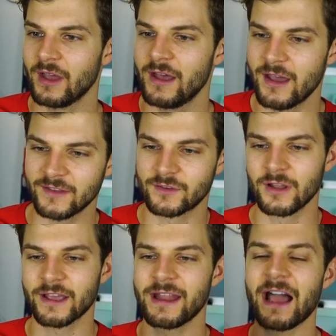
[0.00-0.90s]
It's got
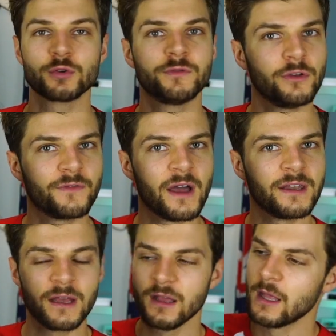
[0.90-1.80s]
like an actual
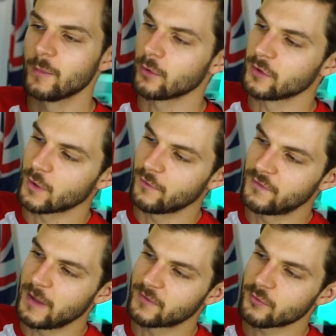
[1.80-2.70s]
viewfinder, but also a
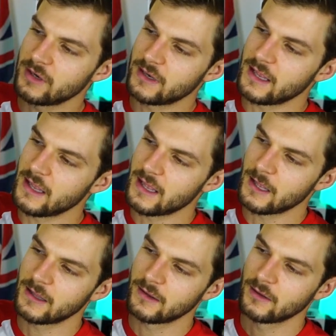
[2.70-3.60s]
flip screen here.